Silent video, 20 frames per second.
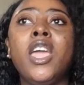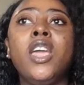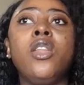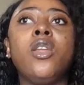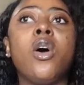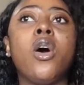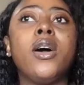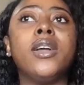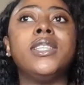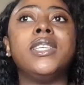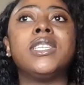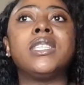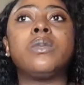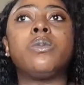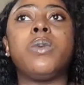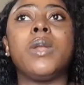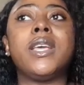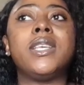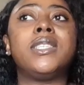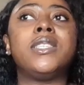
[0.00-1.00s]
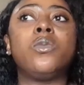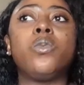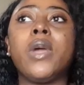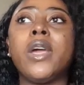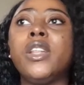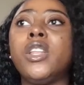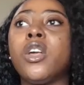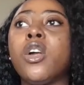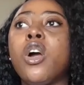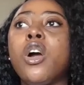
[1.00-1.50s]
you know, all these places
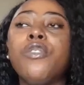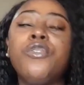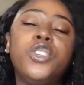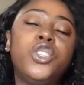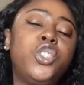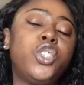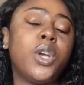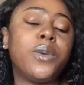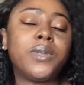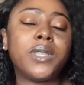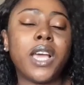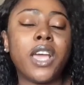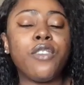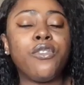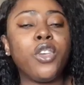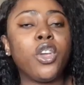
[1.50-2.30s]
where the coffee shops are.